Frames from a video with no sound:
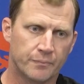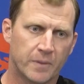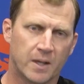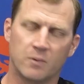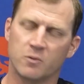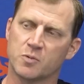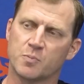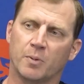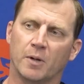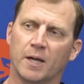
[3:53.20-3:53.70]
he
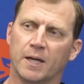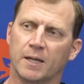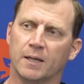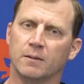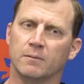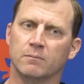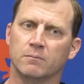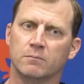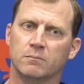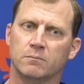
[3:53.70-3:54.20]
was
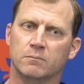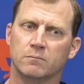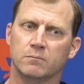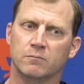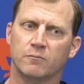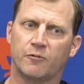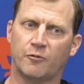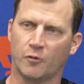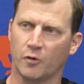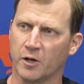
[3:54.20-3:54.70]
playing
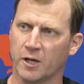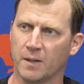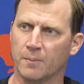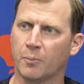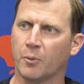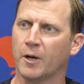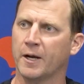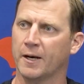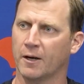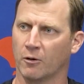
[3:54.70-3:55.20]
free and
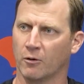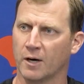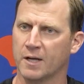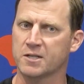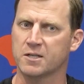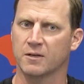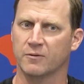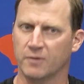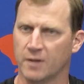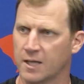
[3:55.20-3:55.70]
playing
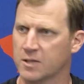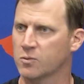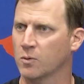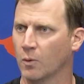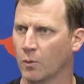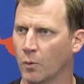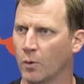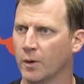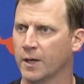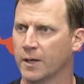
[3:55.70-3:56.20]
aggressive, and that's
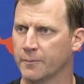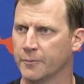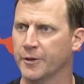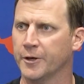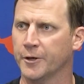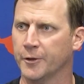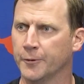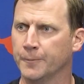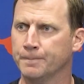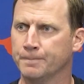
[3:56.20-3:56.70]
what we wanted him to
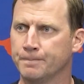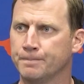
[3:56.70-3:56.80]
do.